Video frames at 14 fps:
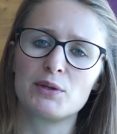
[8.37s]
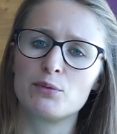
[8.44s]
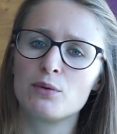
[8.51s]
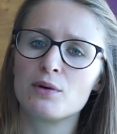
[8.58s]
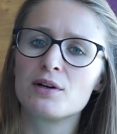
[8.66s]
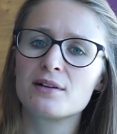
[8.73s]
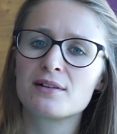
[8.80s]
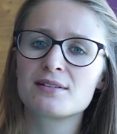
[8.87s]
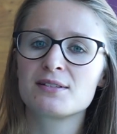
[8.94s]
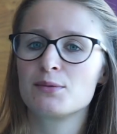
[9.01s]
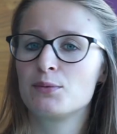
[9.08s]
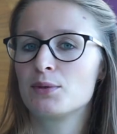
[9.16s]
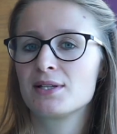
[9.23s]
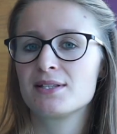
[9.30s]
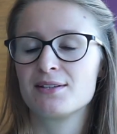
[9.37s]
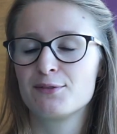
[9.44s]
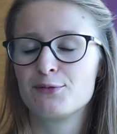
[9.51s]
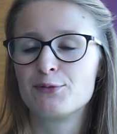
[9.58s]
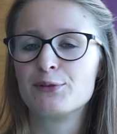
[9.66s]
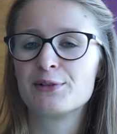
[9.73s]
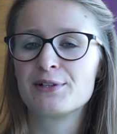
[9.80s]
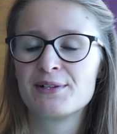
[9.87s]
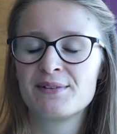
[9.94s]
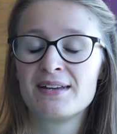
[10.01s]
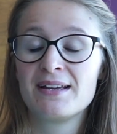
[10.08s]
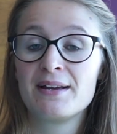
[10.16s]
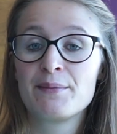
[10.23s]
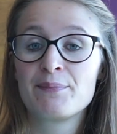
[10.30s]
how it works, what is it
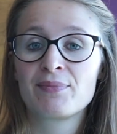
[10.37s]
for.